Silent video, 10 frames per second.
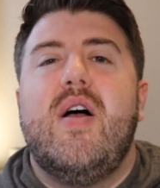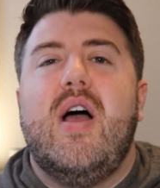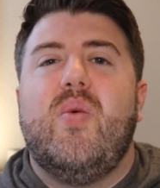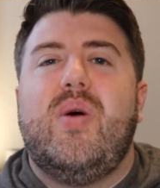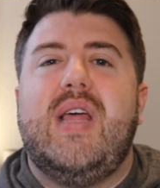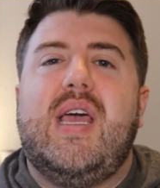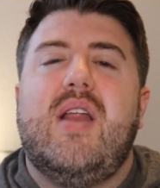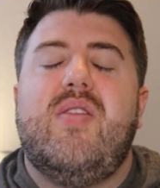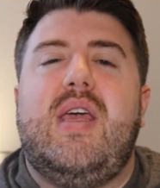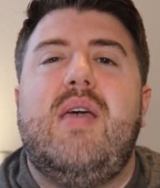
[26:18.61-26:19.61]
And then when they get
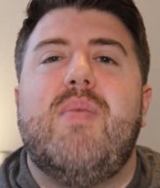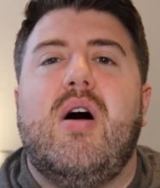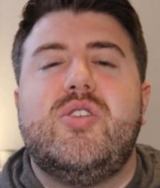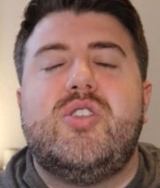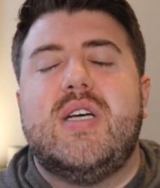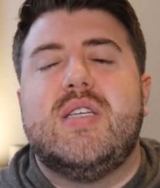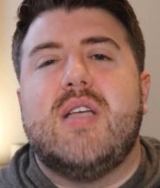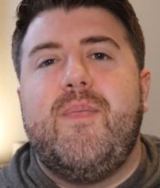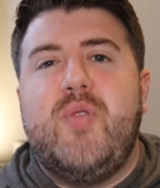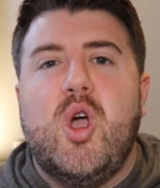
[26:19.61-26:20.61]
in the email, just
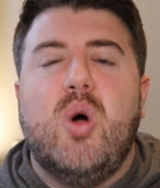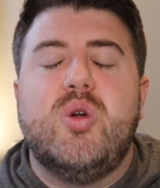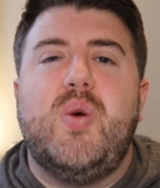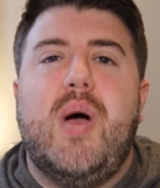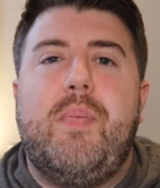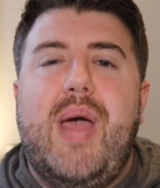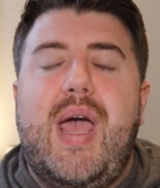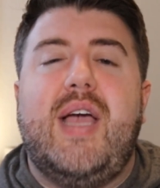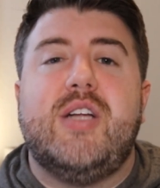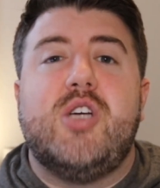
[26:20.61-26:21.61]
go to a
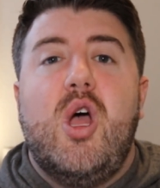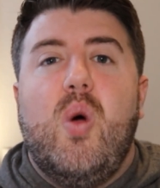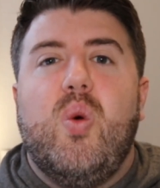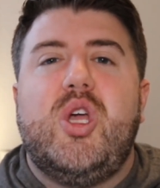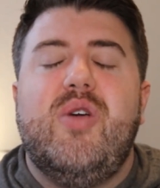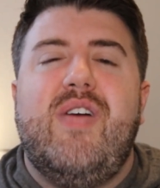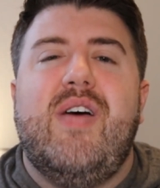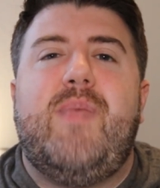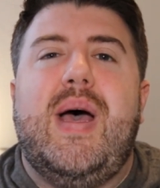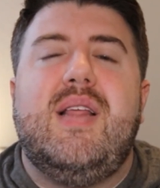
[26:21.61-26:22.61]
page where you've
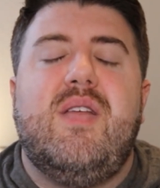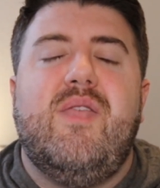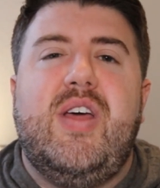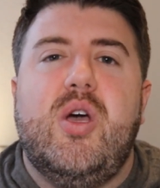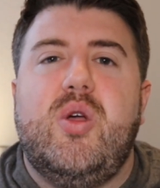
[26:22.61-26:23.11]
embedded the video.